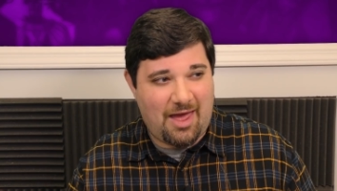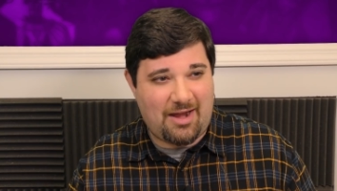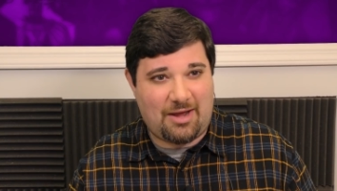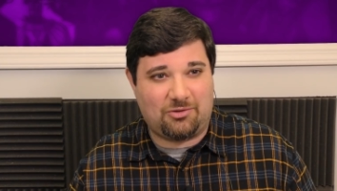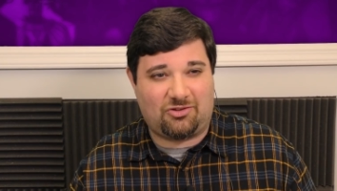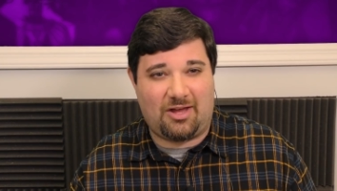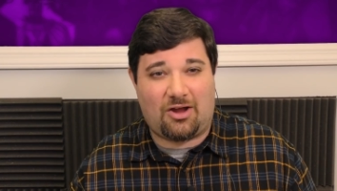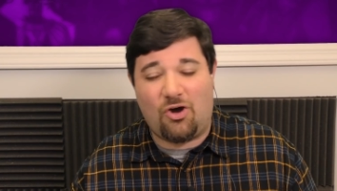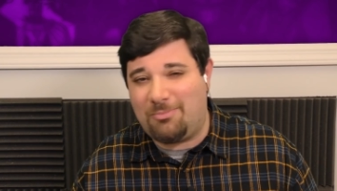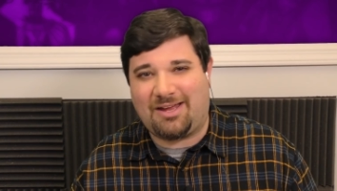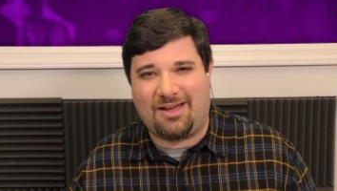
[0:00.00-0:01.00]
and I was like,
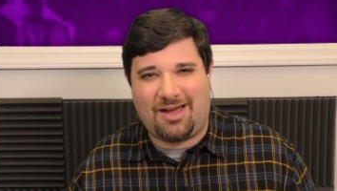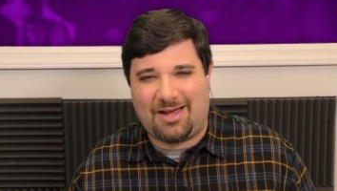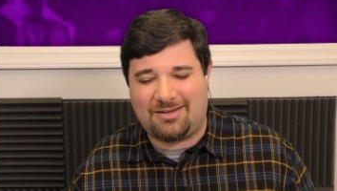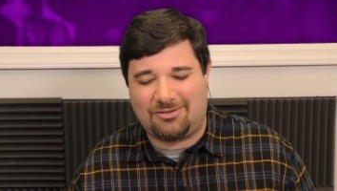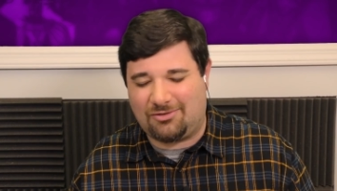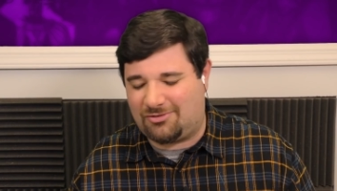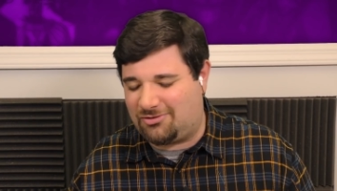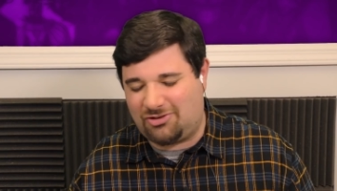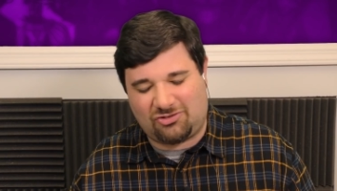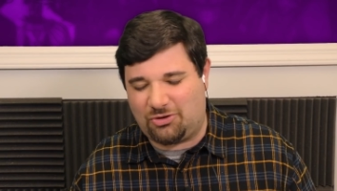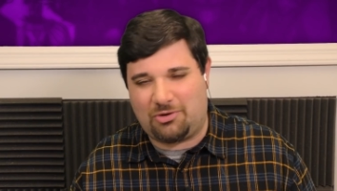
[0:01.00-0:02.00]
"Oh my God, you're
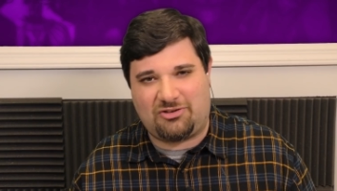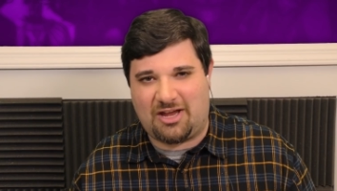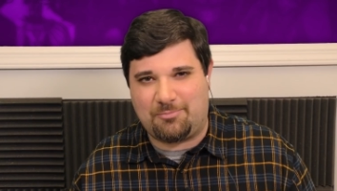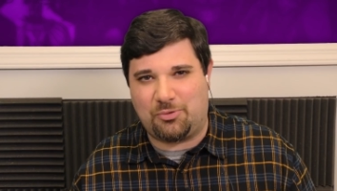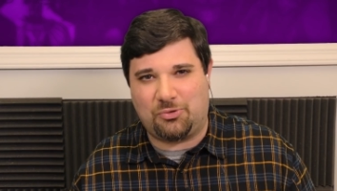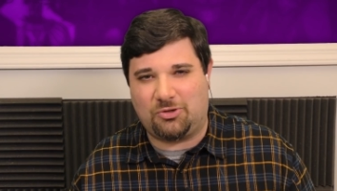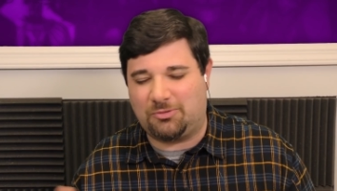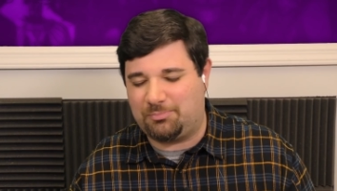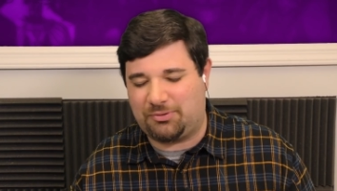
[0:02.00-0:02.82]
just doing Deadpool.